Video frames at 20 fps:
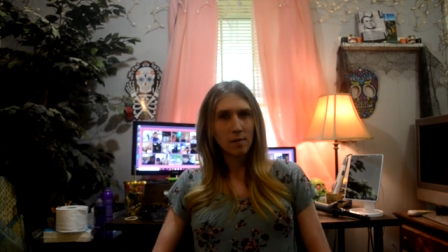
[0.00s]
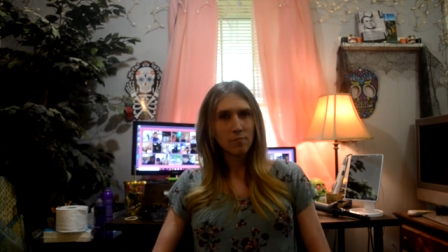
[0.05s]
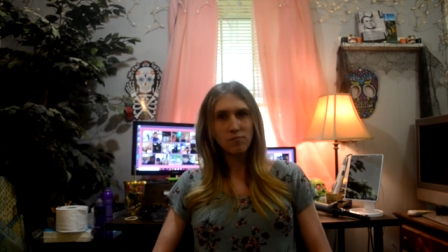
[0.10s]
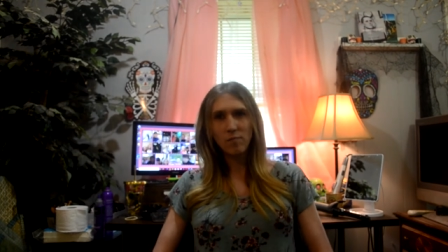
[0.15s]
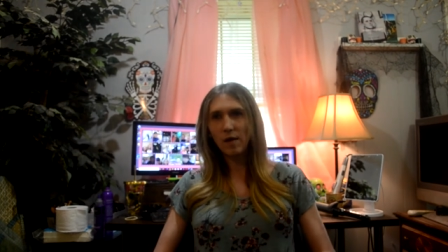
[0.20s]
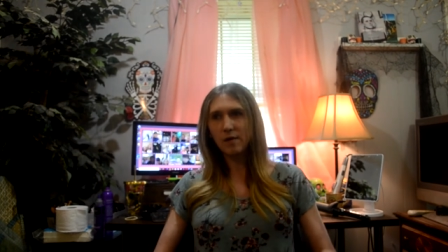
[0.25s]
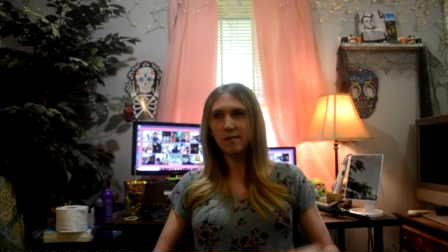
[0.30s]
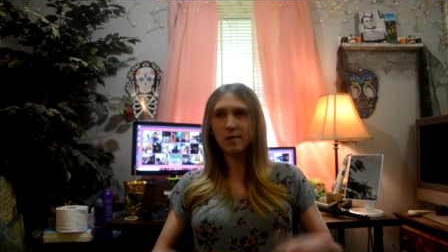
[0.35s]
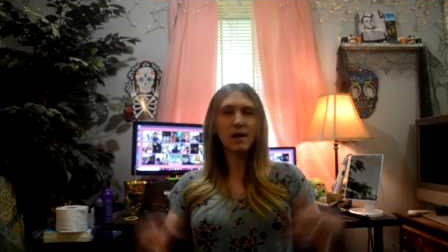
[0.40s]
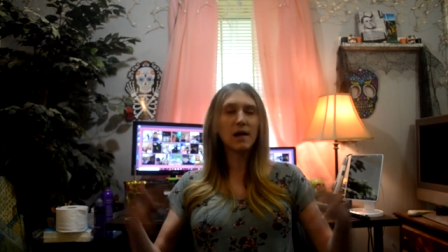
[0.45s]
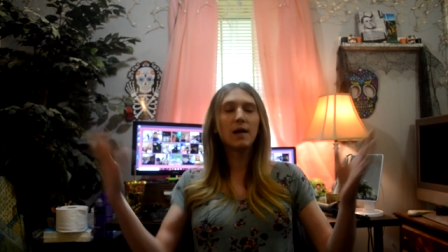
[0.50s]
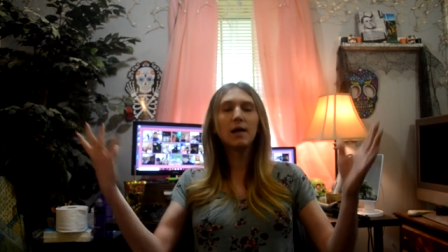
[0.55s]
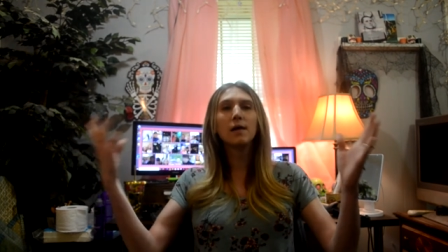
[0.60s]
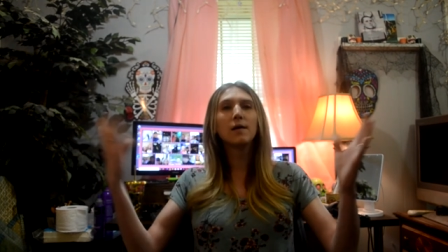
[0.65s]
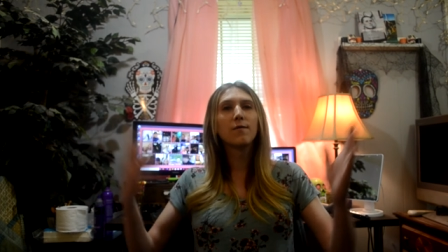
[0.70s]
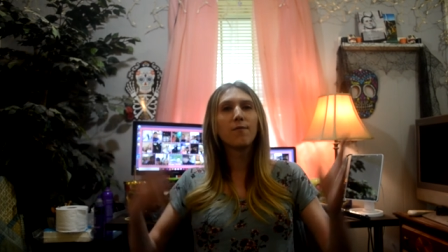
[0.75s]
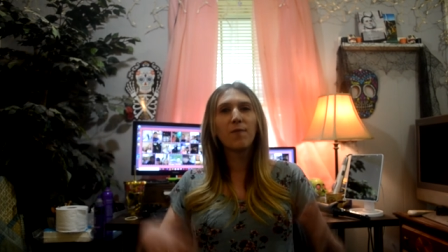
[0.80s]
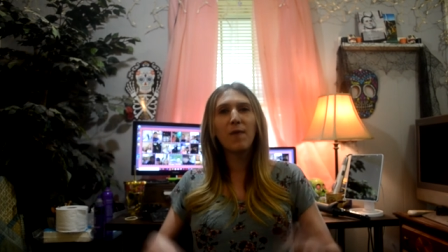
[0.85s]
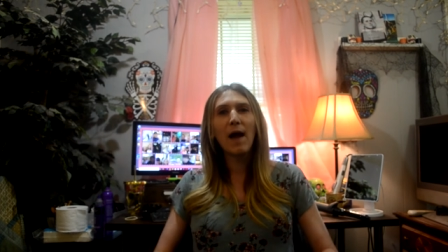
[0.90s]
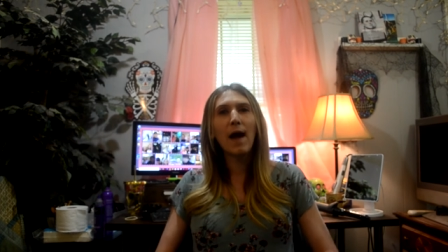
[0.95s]
and any
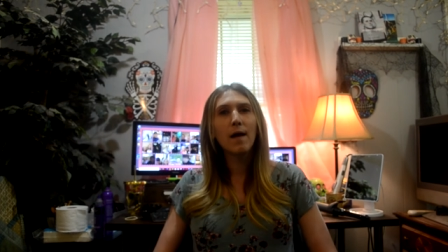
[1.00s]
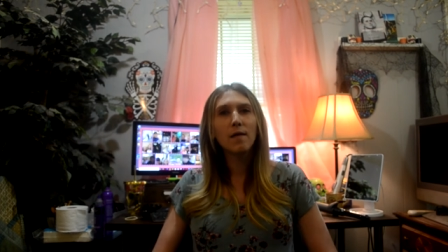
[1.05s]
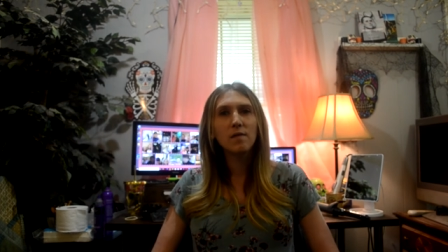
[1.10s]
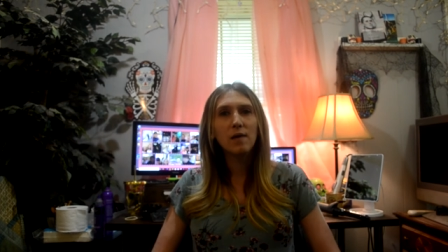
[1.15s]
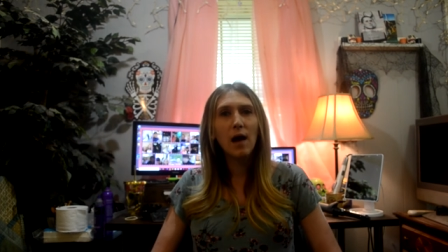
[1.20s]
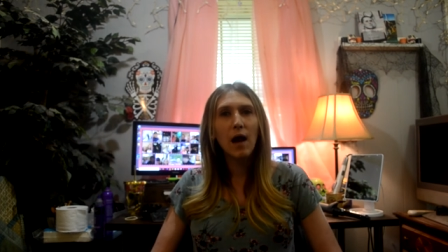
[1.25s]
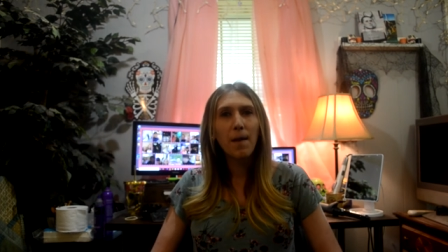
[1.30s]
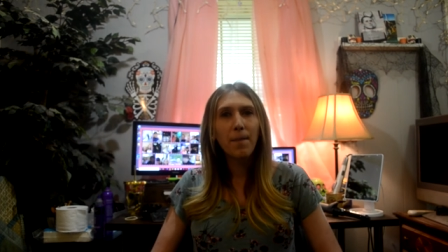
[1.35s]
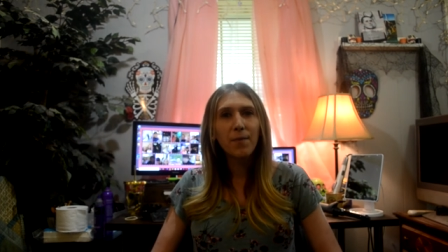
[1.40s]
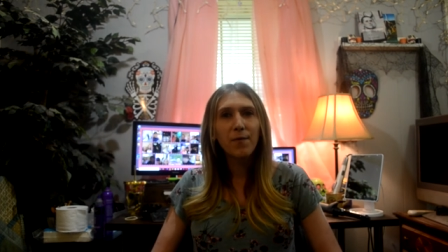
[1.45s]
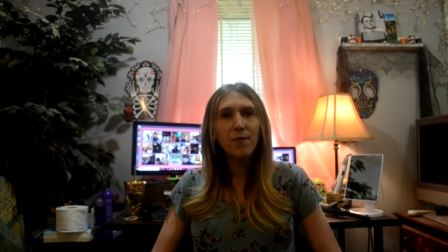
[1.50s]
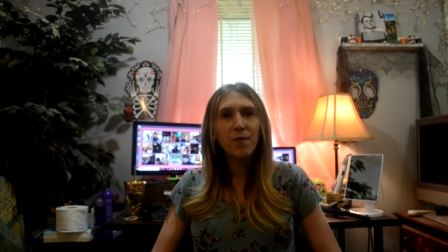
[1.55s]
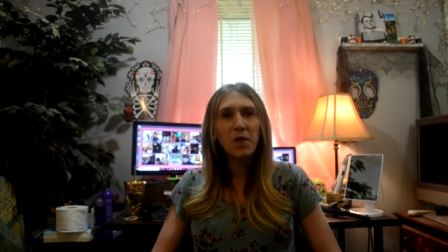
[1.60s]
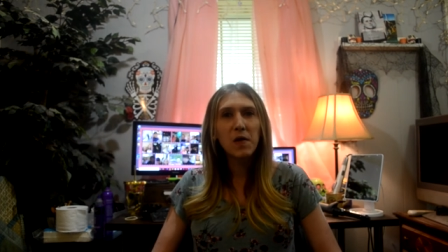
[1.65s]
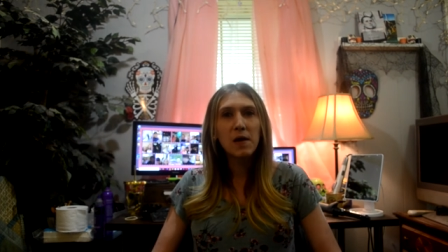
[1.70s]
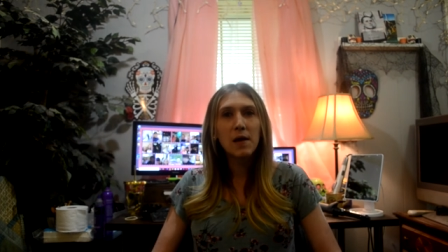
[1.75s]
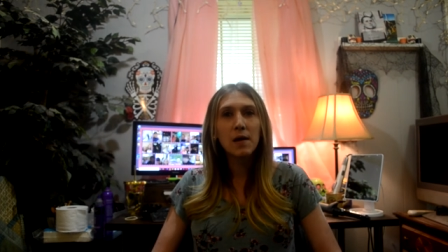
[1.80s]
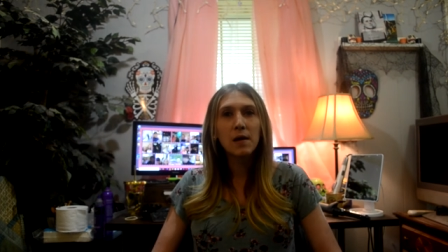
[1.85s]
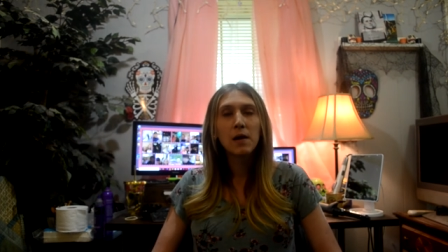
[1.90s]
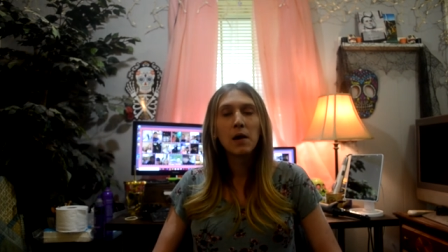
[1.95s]
of that type of
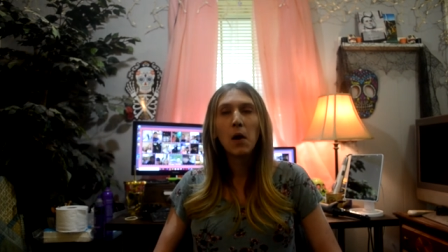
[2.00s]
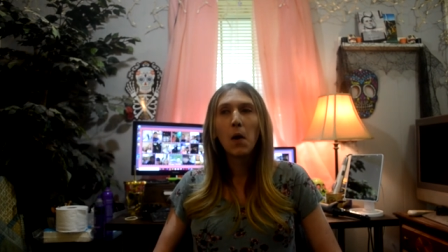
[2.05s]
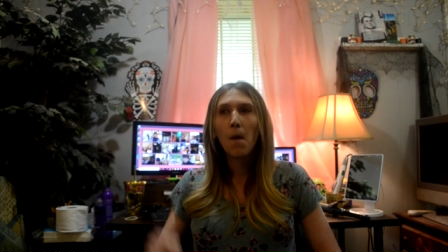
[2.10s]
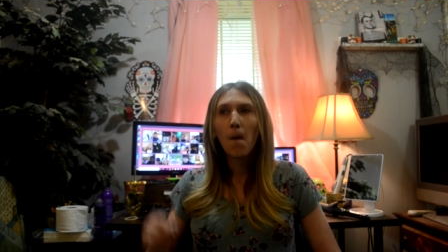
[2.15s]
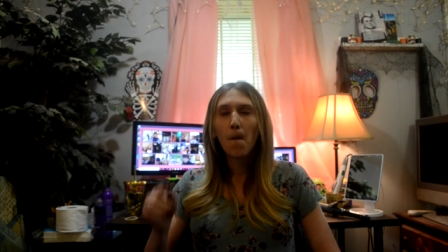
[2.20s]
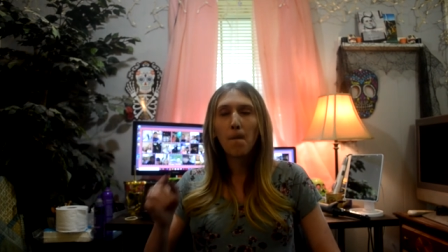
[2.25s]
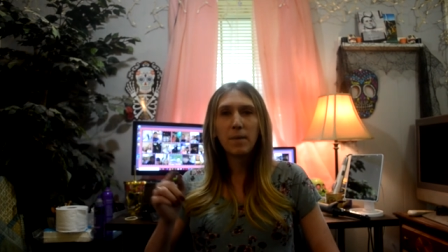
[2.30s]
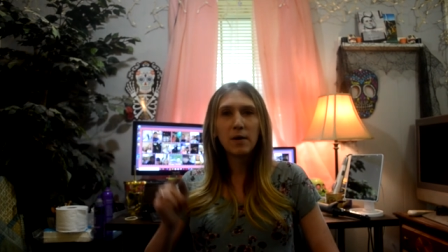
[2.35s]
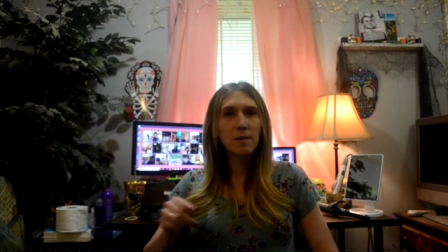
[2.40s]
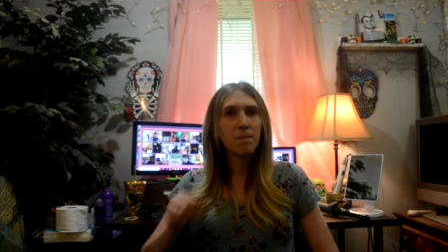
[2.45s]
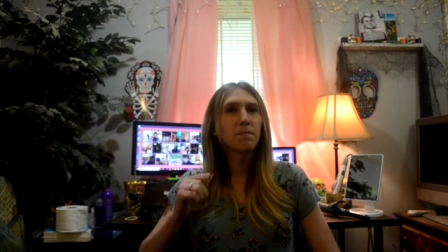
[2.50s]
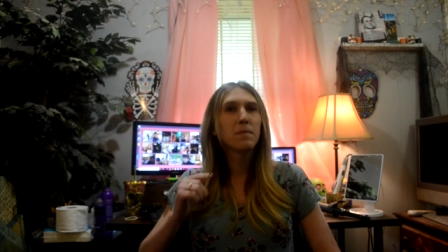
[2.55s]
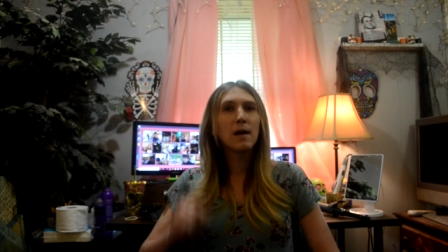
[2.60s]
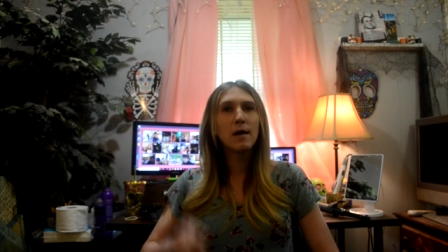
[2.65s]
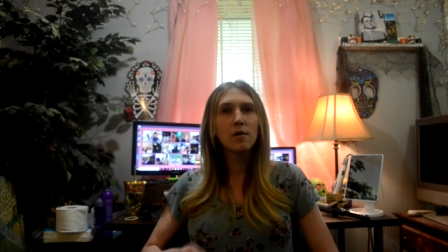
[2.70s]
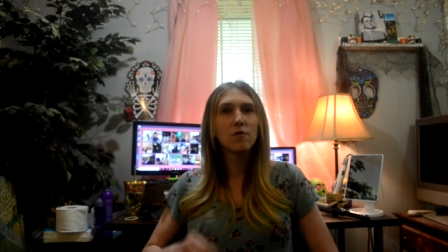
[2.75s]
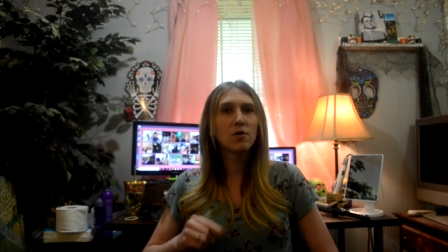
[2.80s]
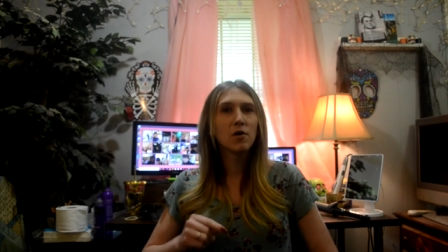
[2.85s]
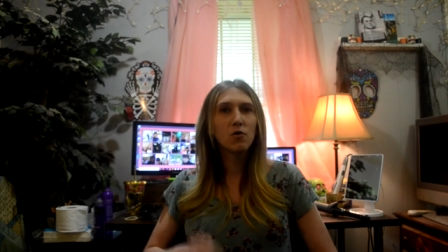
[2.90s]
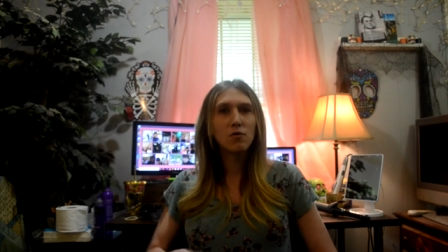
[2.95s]
thing. But
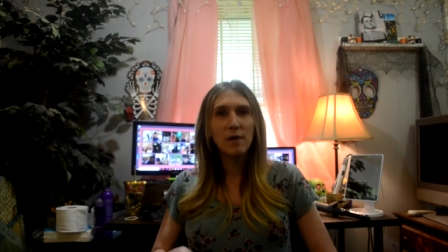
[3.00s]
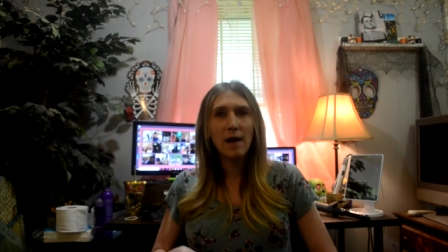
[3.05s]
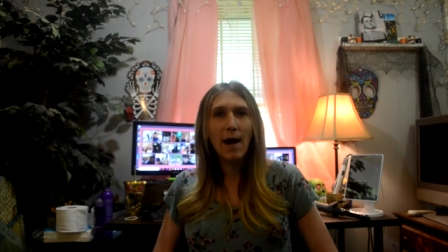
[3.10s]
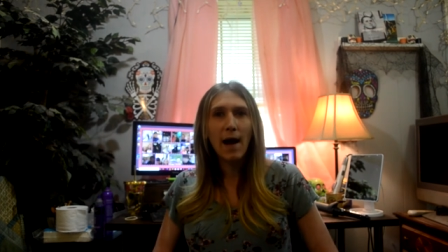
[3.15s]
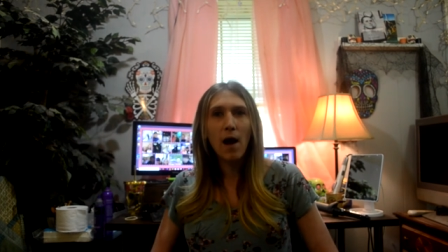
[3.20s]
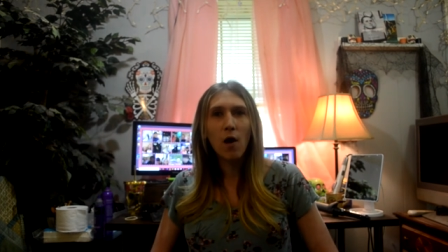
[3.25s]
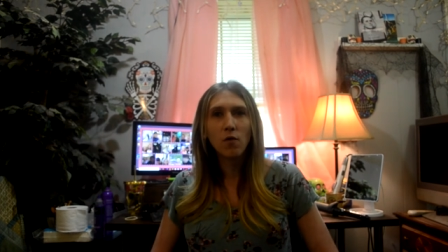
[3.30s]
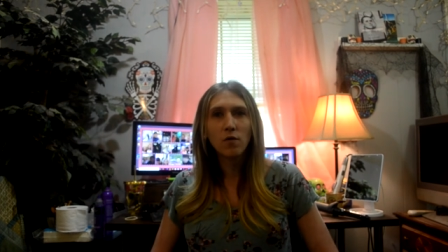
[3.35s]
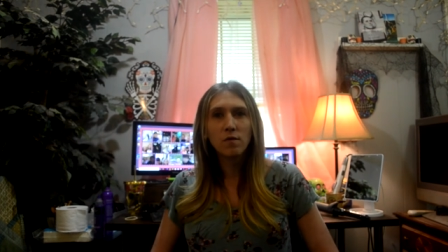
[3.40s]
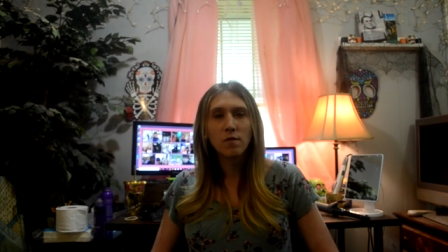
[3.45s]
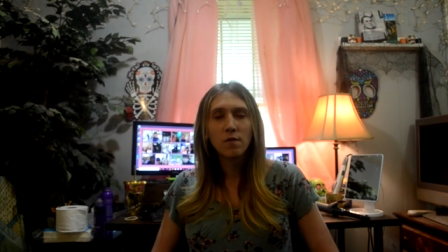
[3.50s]
make no doubt,